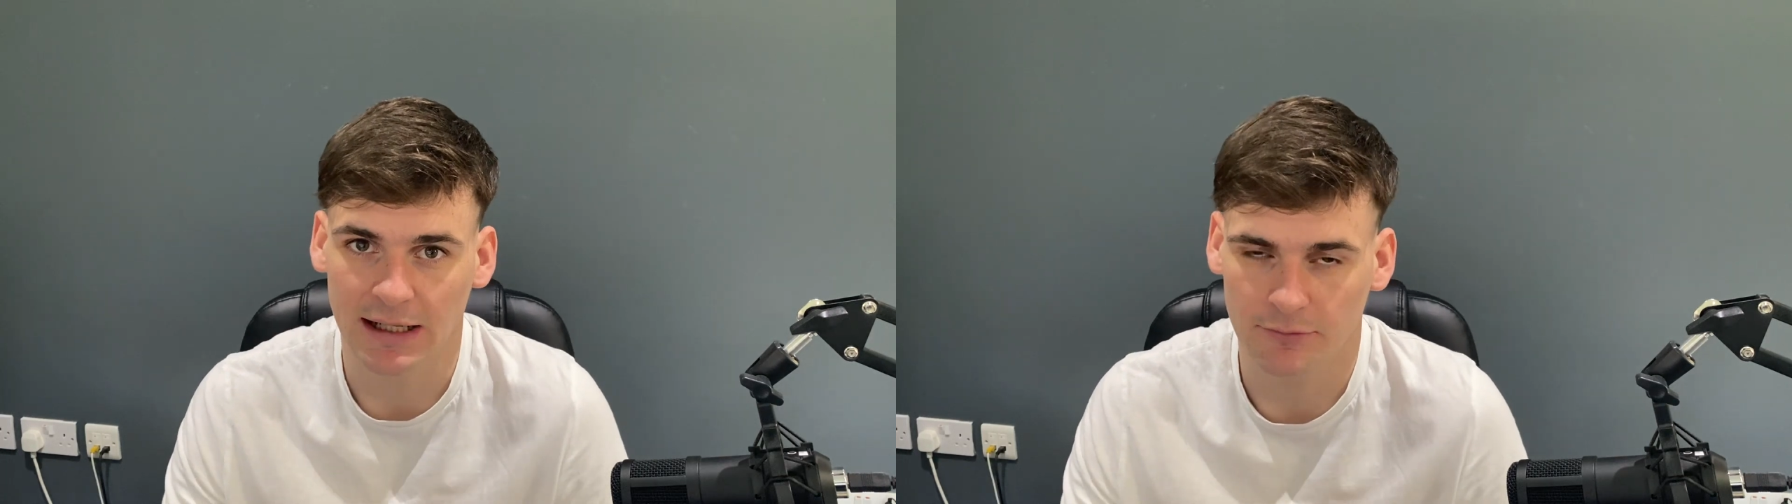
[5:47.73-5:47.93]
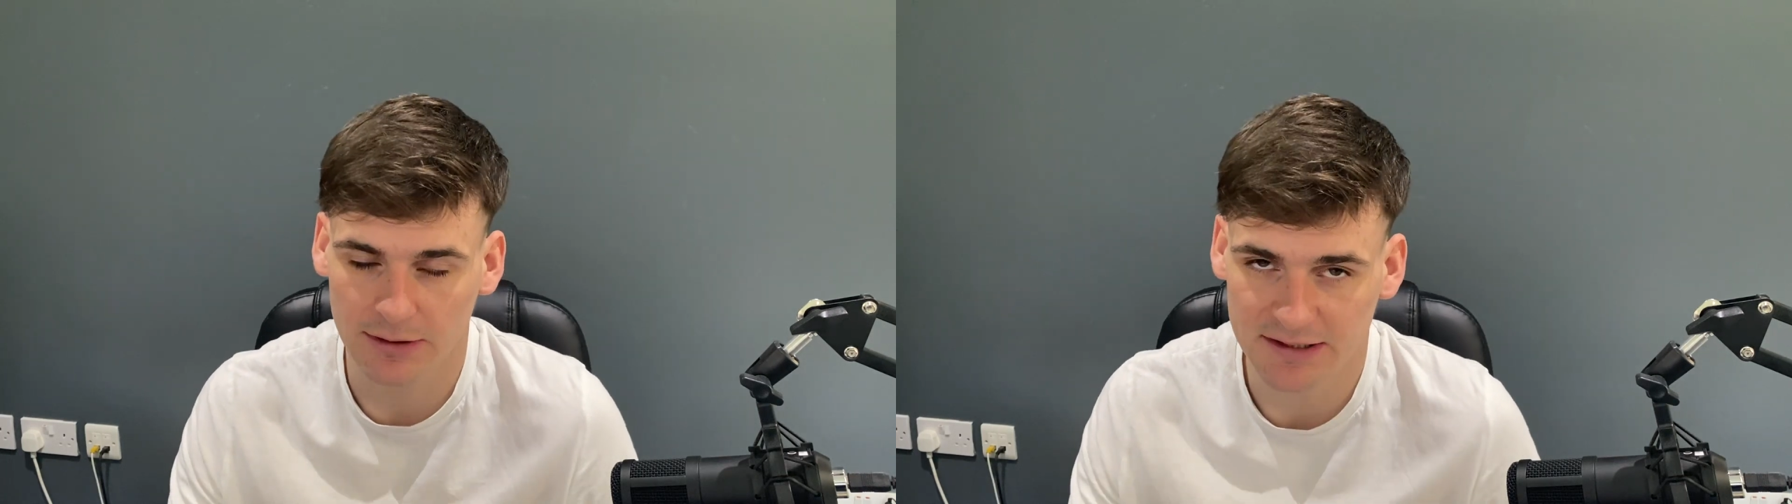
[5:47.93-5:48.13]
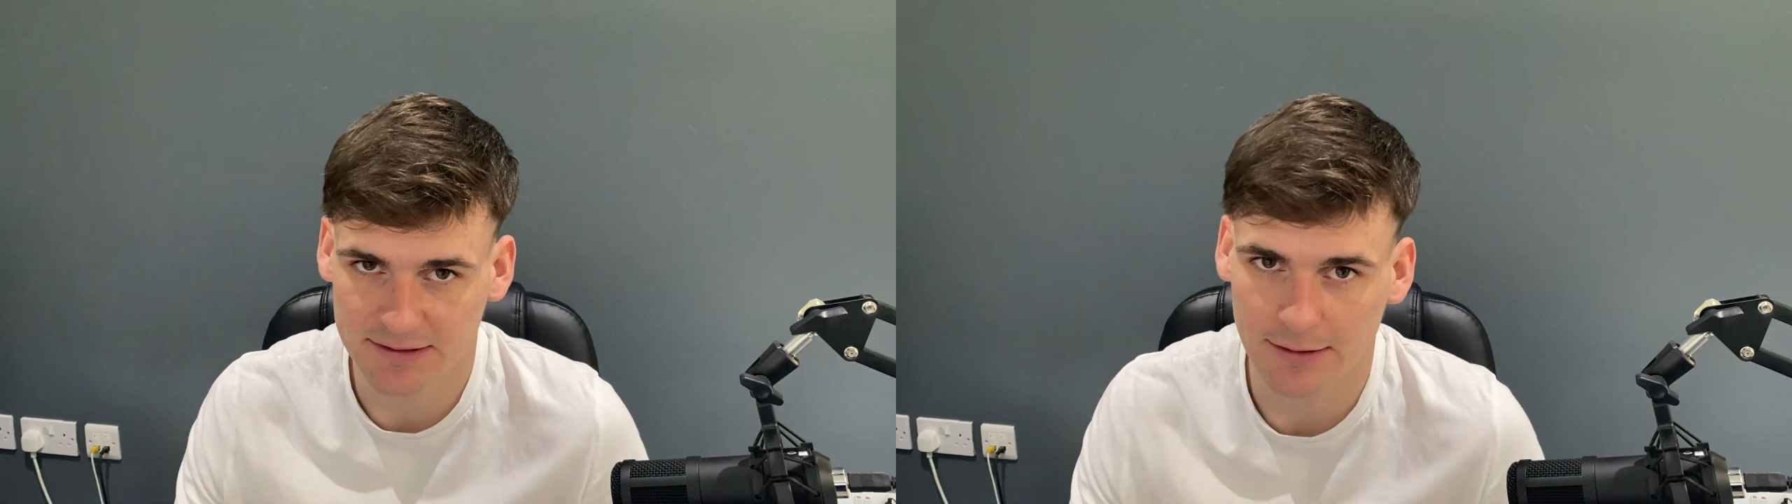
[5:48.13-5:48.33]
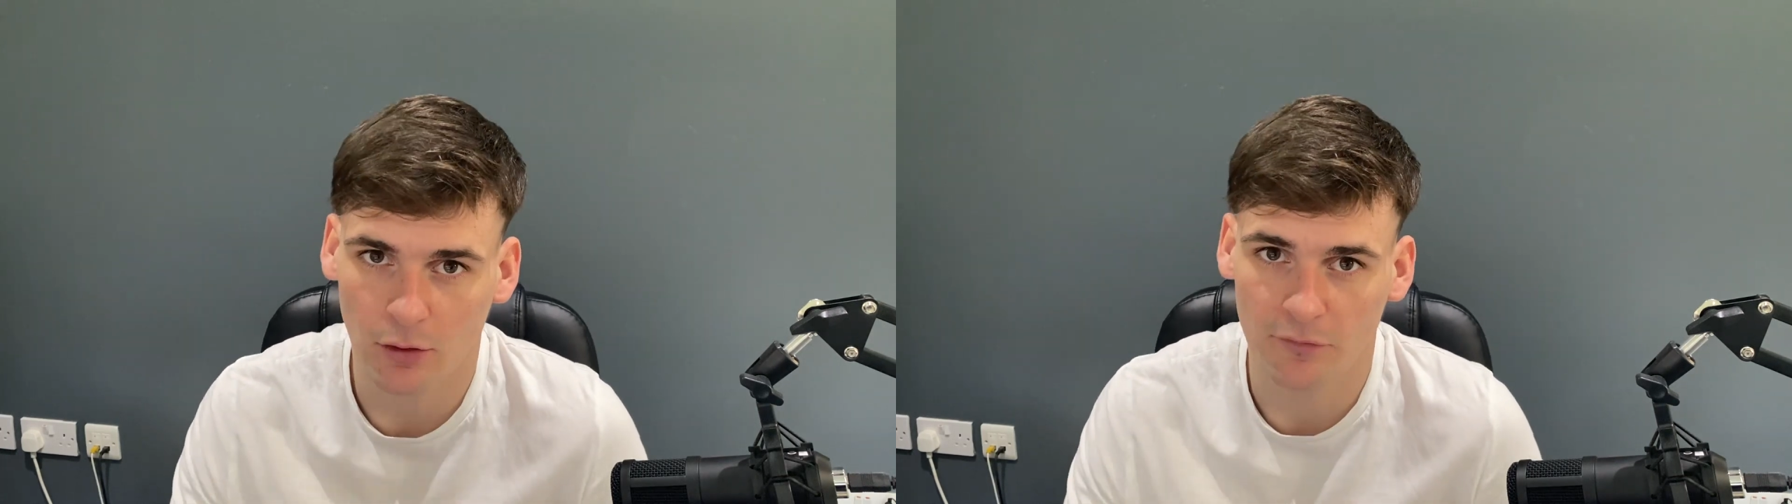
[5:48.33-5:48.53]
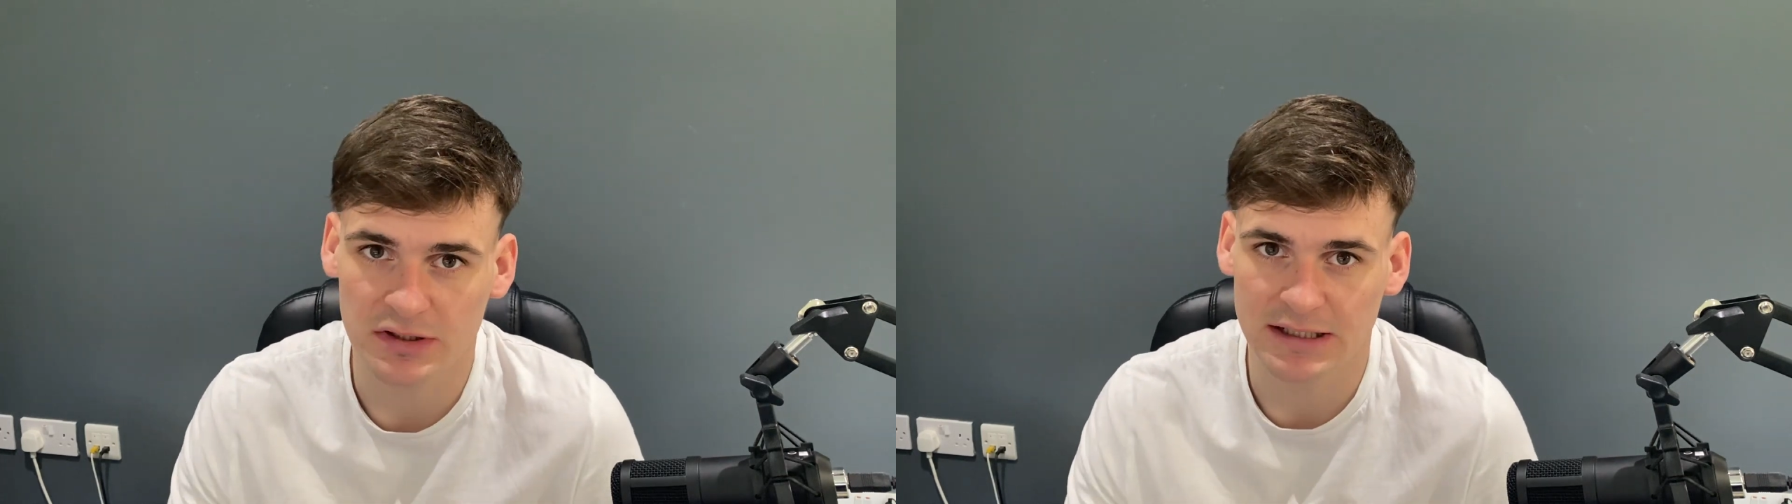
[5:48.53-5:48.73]
have on listing, and
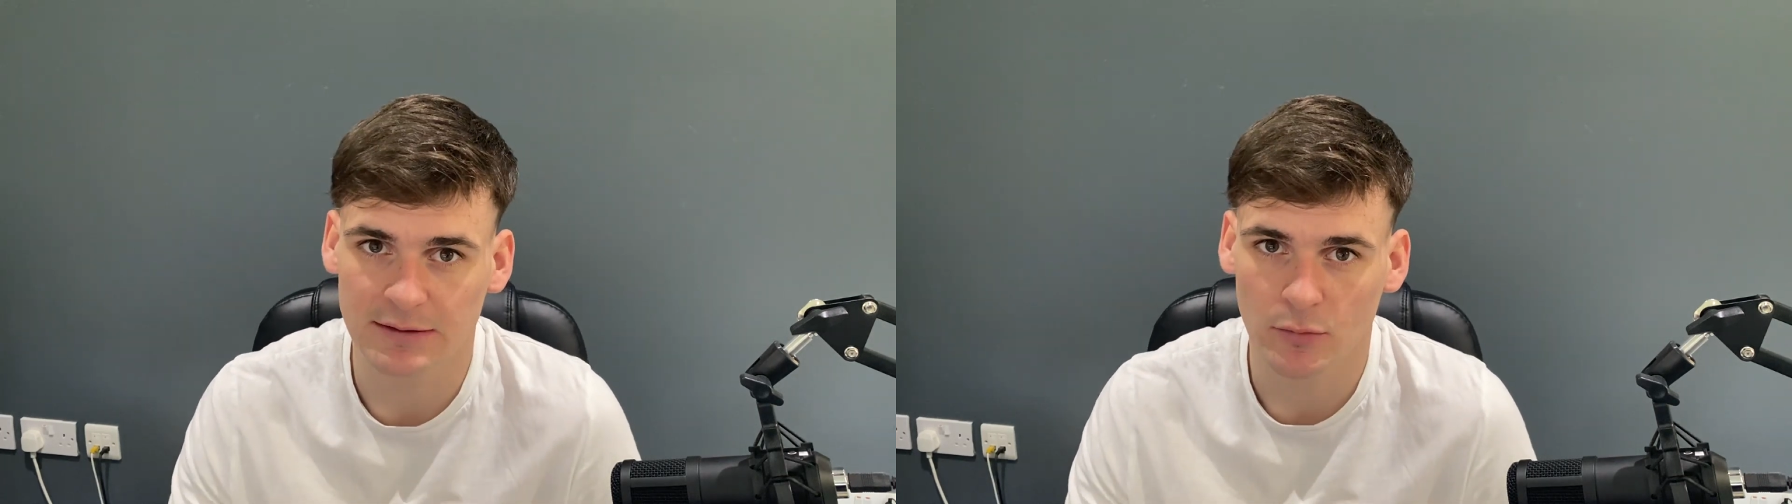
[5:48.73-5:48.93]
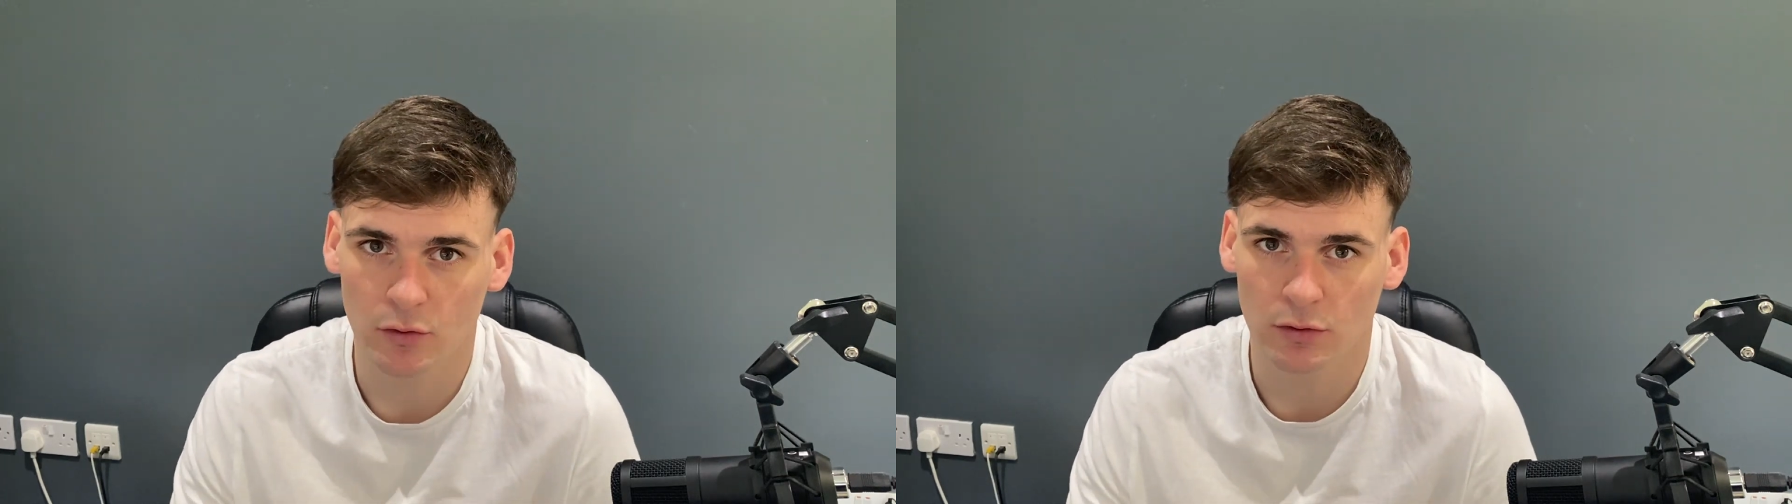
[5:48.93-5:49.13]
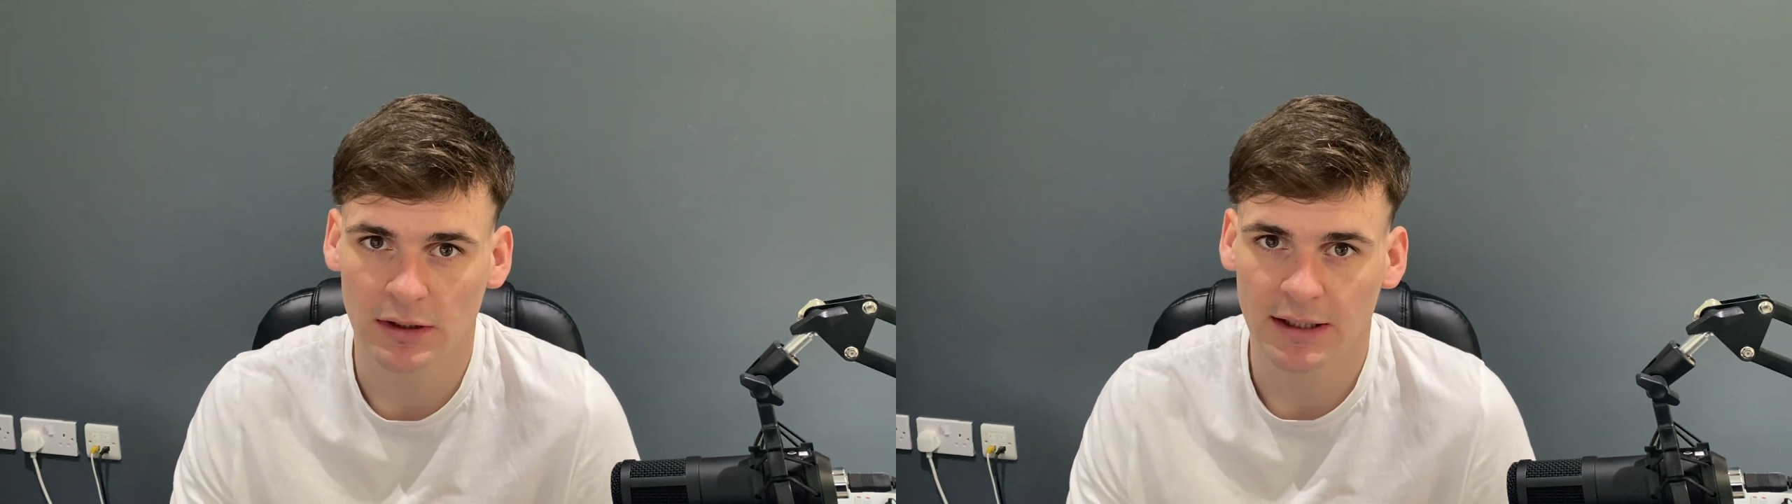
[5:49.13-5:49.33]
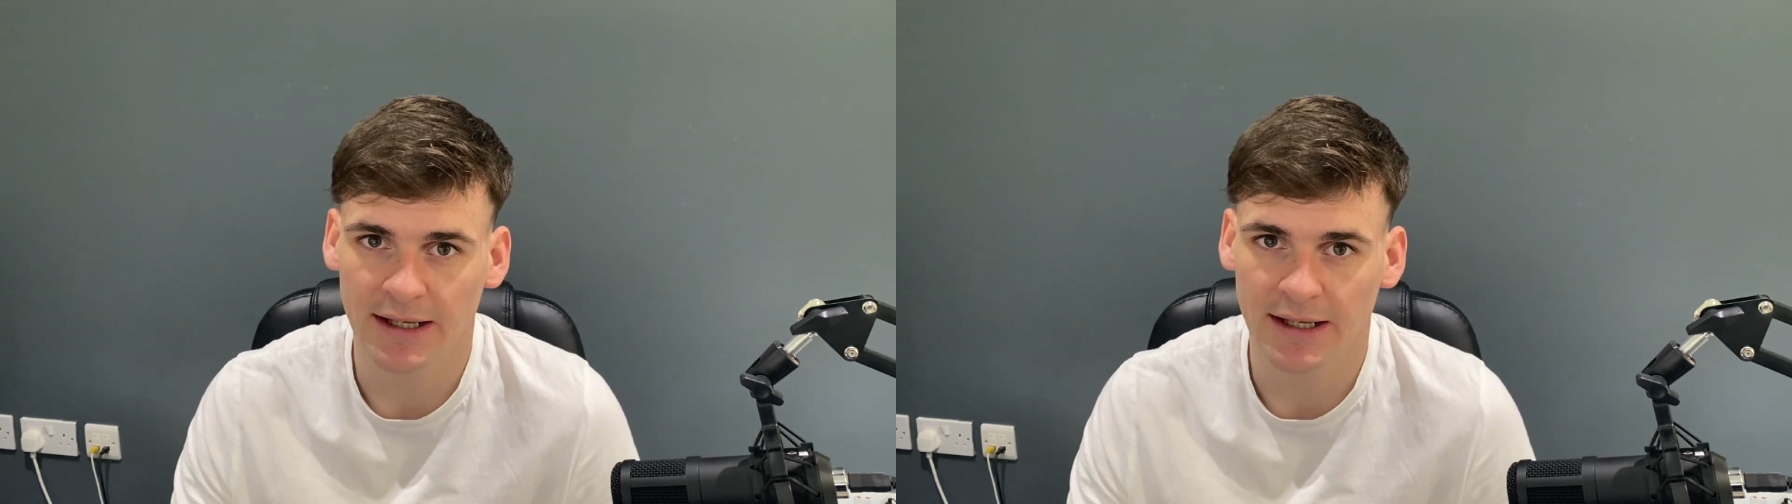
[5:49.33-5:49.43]
obviously the more